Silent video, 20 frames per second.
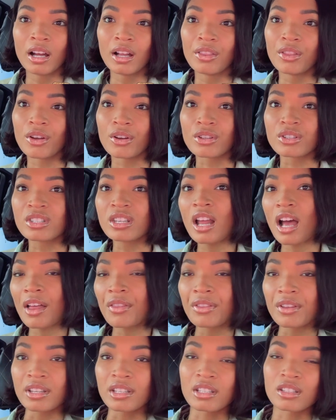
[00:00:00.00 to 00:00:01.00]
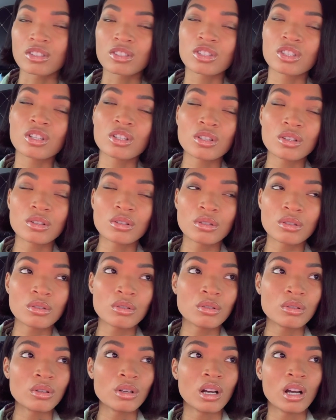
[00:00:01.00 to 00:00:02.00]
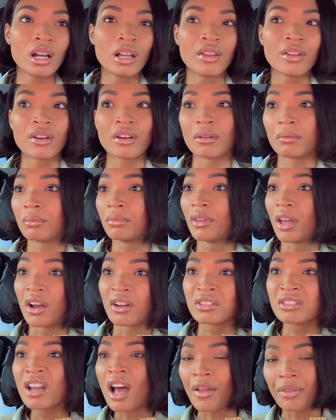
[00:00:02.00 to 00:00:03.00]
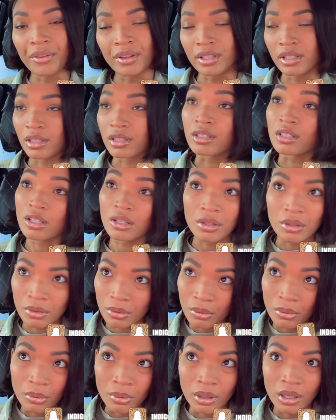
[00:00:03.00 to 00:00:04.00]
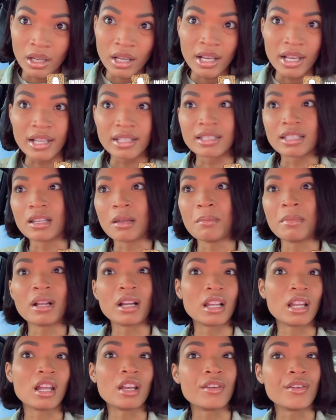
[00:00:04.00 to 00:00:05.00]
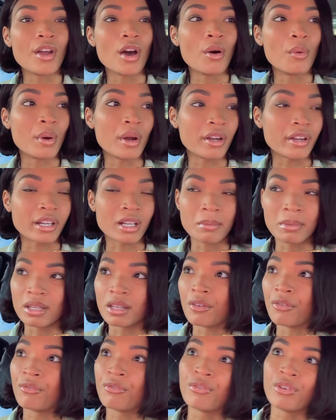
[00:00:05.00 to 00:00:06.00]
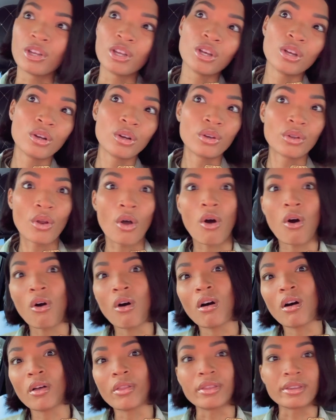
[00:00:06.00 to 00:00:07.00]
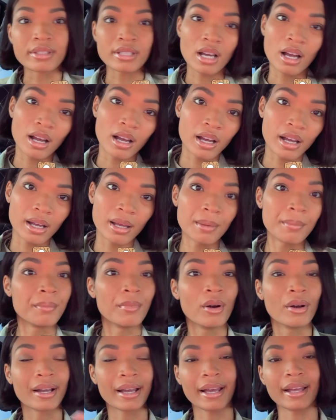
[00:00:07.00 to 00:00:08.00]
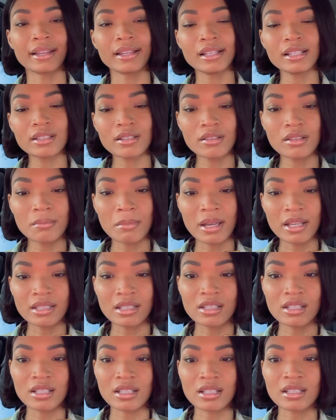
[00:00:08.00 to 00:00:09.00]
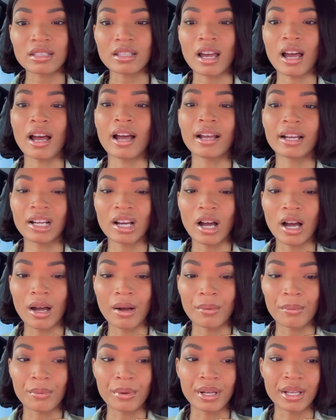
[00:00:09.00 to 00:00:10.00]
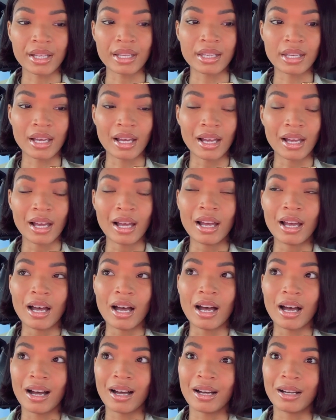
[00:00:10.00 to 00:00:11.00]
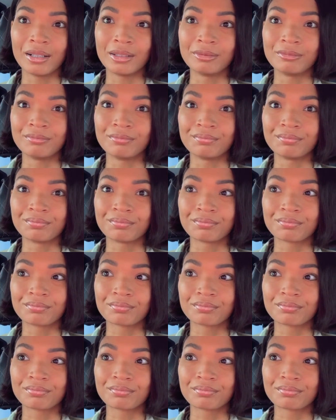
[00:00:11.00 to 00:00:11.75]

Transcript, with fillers: there's nothing to do, there, there's nothing to do, it's in the middle of nowhere, you're gonna be in the field all the time, okay? These are the messages that I got when um,